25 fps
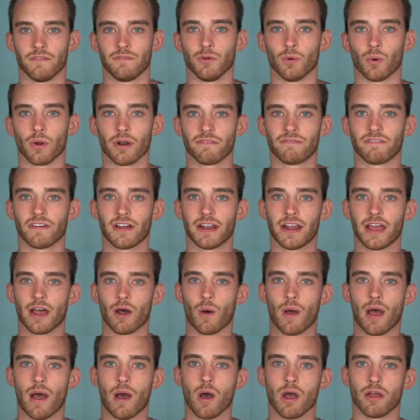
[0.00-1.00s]
If you want to find
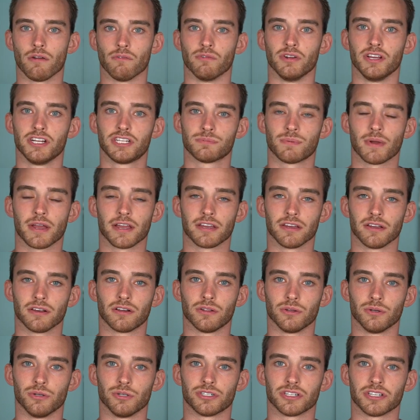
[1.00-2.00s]
out how I reached my
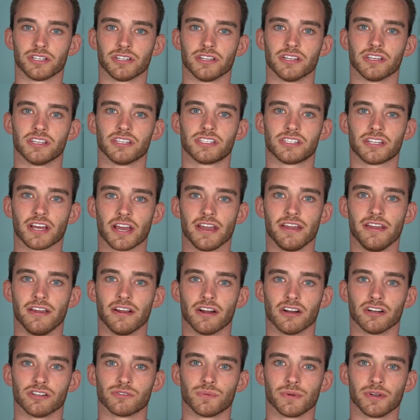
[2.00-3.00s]
conclusion, stay
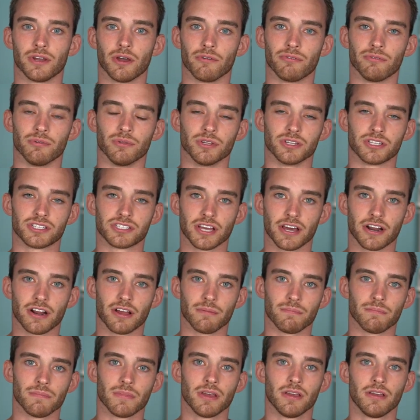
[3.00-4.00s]
here as we go through the
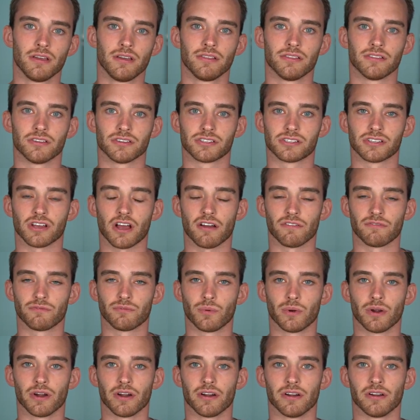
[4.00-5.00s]
setup, the
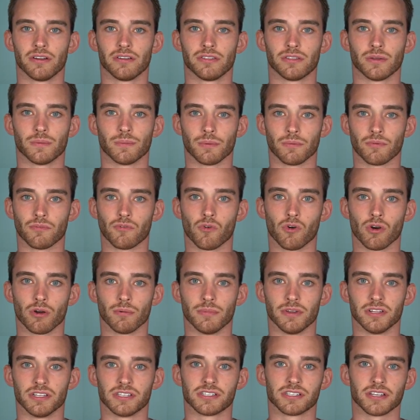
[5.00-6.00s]
software, the
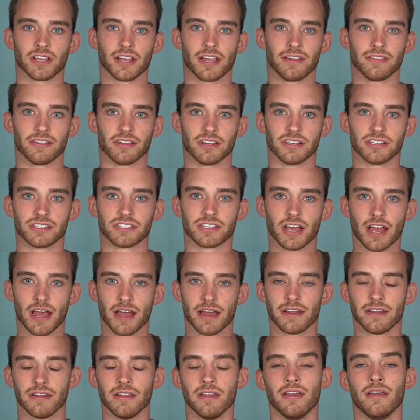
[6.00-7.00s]
performance, and the
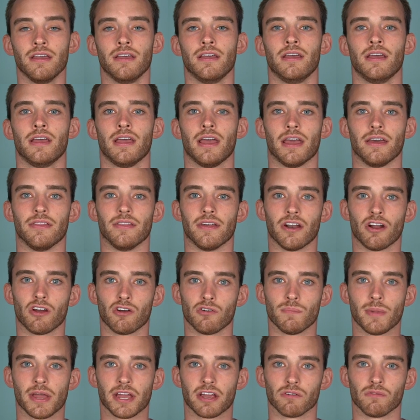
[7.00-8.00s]
design, and then
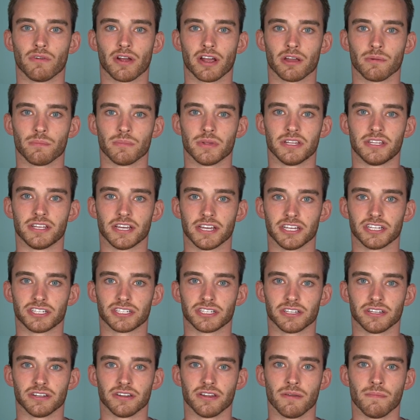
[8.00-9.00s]
I'll make a
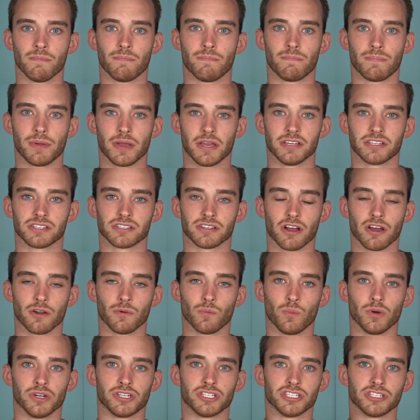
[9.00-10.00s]
recommendation based
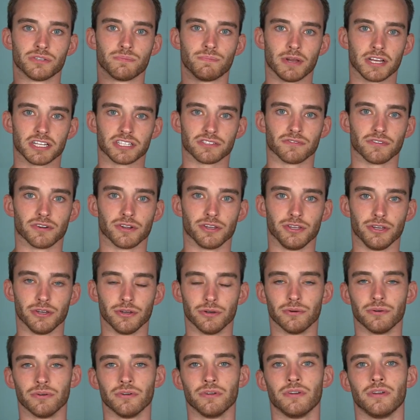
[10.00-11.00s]
on which is best for
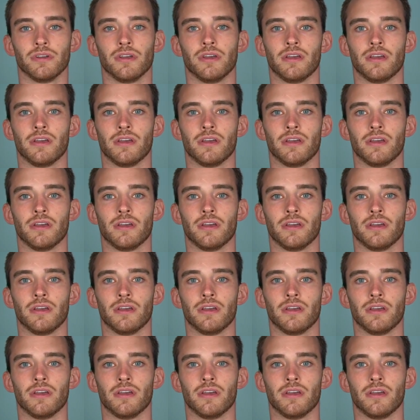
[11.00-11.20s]
you,